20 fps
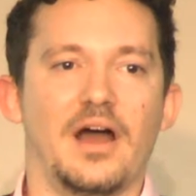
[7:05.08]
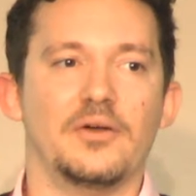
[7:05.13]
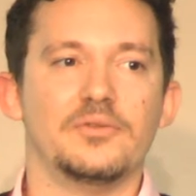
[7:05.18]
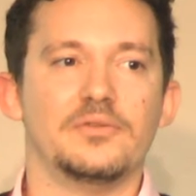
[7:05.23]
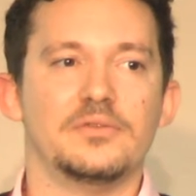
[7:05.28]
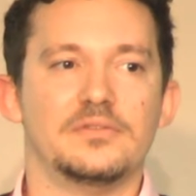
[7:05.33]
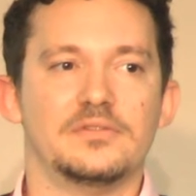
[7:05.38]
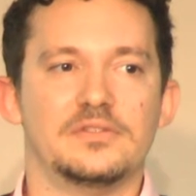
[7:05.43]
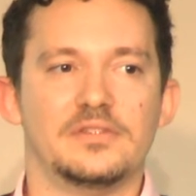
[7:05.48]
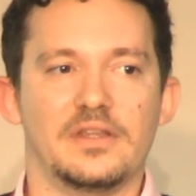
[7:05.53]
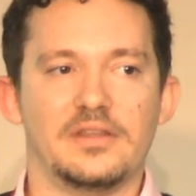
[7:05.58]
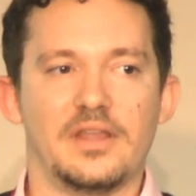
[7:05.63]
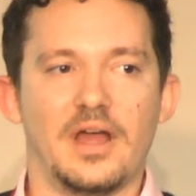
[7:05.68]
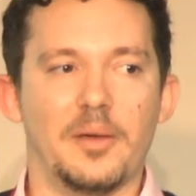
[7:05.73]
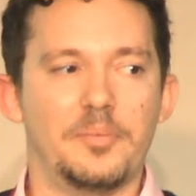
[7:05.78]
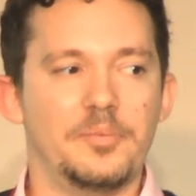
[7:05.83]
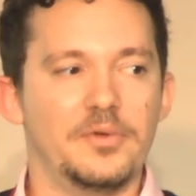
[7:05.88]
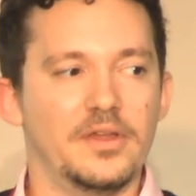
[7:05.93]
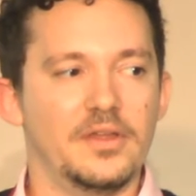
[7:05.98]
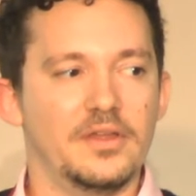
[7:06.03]

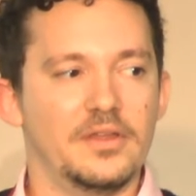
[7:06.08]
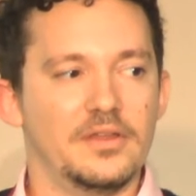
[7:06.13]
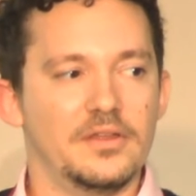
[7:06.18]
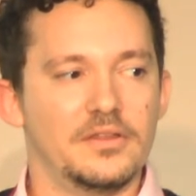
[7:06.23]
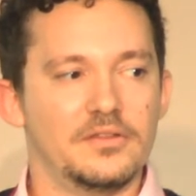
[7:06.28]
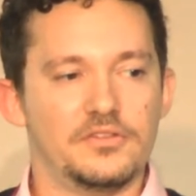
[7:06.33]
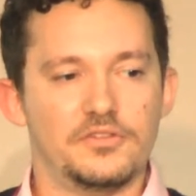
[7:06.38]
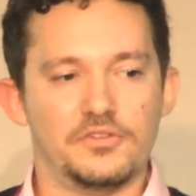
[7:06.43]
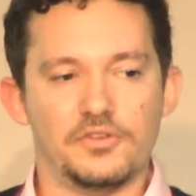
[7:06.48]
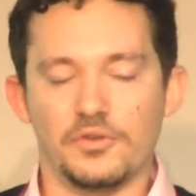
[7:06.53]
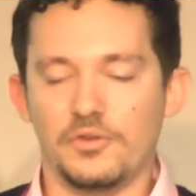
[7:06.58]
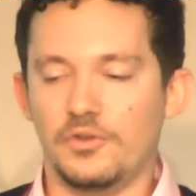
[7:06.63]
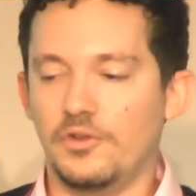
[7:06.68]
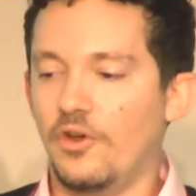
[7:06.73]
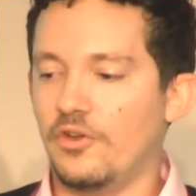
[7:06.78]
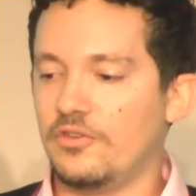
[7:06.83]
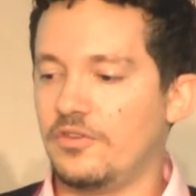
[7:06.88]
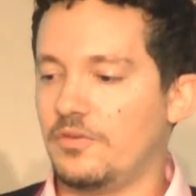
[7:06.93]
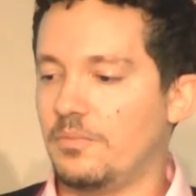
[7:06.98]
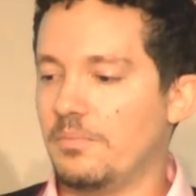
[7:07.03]
up to
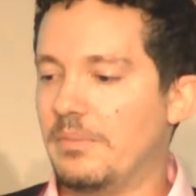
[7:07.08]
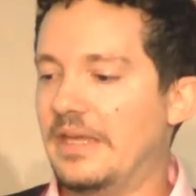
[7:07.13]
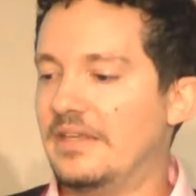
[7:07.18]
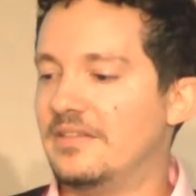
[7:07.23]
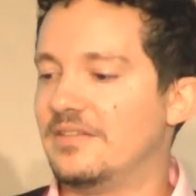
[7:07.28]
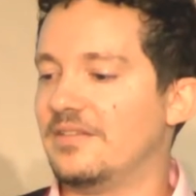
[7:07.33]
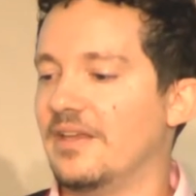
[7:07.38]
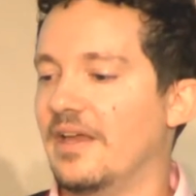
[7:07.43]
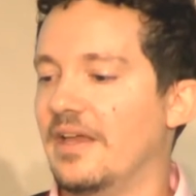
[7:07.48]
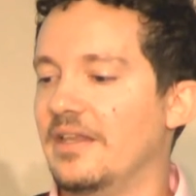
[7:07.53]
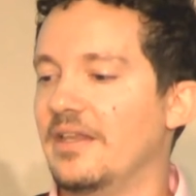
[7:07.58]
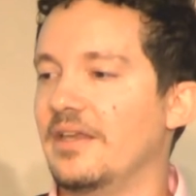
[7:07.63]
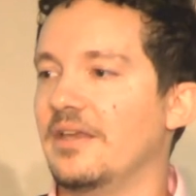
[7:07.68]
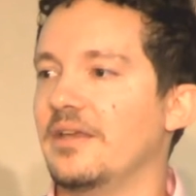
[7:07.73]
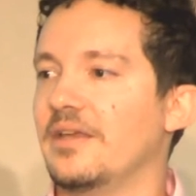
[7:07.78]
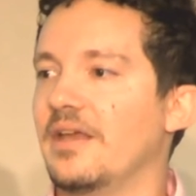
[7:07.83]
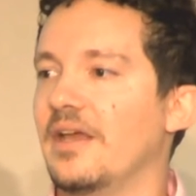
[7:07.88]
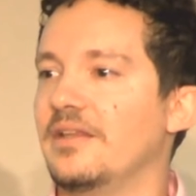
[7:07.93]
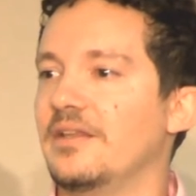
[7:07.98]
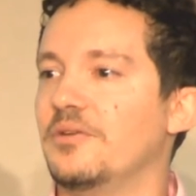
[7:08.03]
not miss
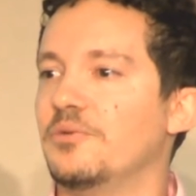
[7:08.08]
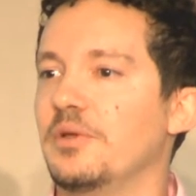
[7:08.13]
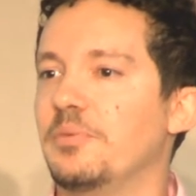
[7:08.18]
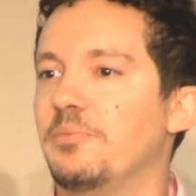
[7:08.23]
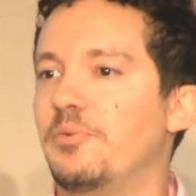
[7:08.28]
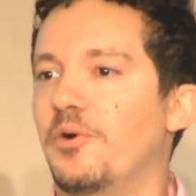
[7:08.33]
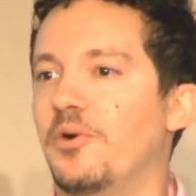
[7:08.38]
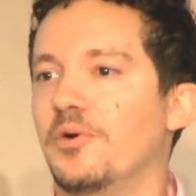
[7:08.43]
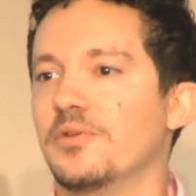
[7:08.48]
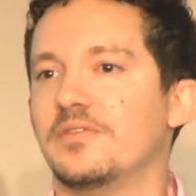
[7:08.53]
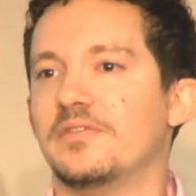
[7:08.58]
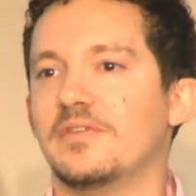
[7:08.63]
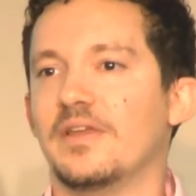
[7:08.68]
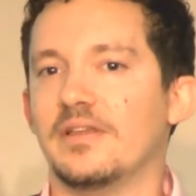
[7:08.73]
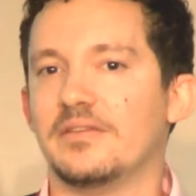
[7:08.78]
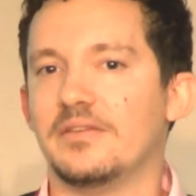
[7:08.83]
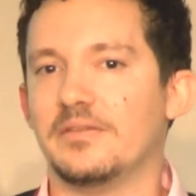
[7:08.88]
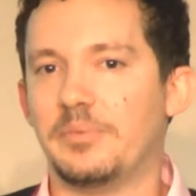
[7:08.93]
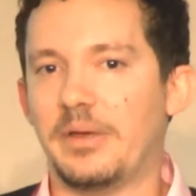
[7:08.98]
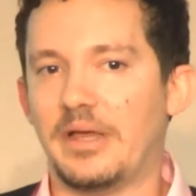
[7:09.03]
any report
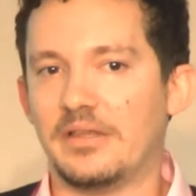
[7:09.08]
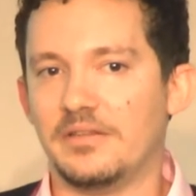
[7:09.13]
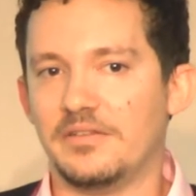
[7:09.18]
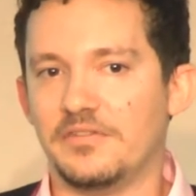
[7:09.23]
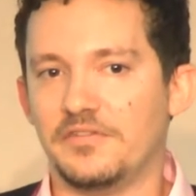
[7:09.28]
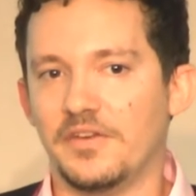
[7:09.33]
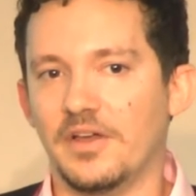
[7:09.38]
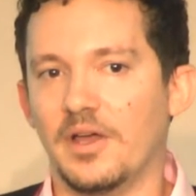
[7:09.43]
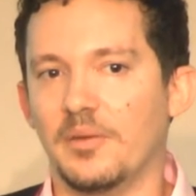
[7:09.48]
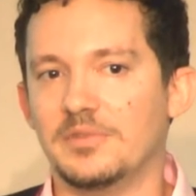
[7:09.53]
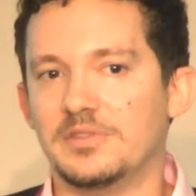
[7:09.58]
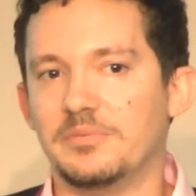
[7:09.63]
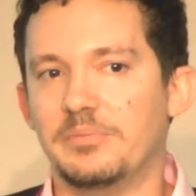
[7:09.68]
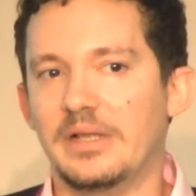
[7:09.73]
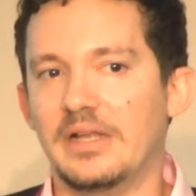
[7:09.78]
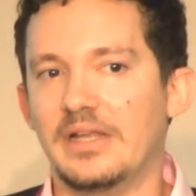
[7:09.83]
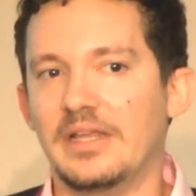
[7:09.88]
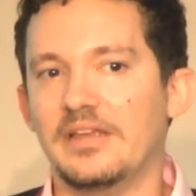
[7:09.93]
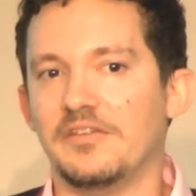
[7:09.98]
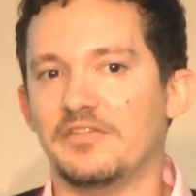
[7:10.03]
that patent firms
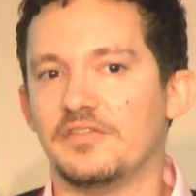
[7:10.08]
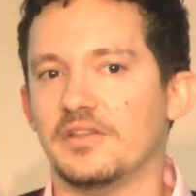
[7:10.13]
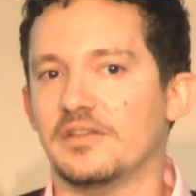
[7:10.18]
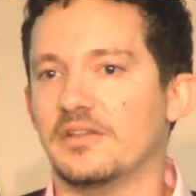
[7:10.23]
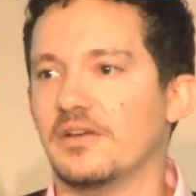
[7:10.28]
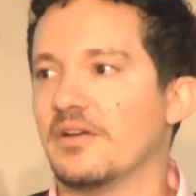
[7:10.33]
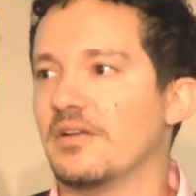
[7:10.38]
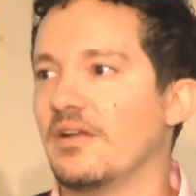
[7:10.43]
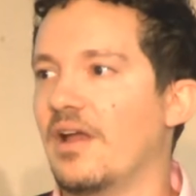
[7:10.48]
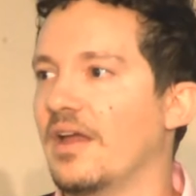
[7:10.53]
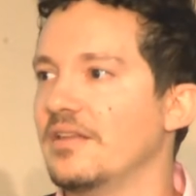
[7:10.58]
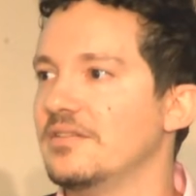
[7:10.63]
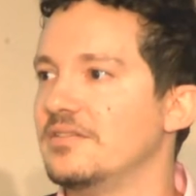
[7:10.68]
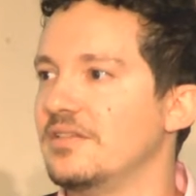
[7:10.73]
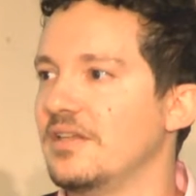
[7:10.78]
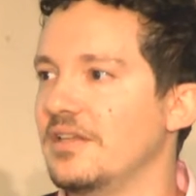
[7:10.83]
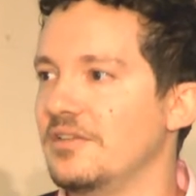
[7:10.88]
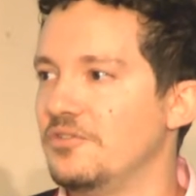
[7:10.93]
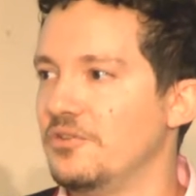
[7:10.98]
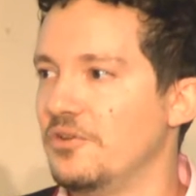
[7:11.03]
believe that their
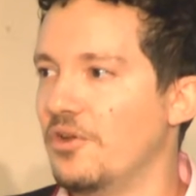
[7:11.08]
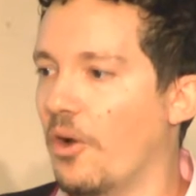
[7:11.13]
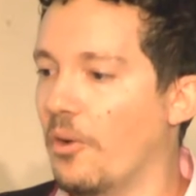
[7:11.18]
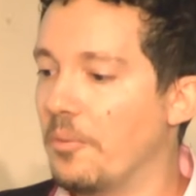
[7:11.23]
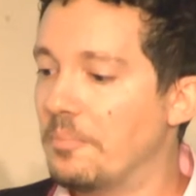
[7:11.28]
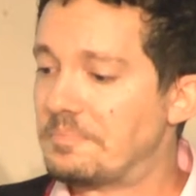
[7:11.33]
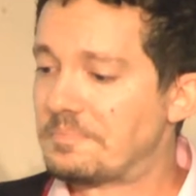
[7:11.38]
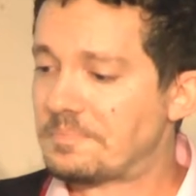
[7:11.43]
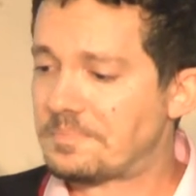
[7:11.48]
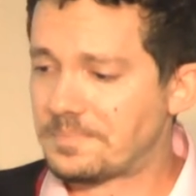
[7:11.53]
clients need to know.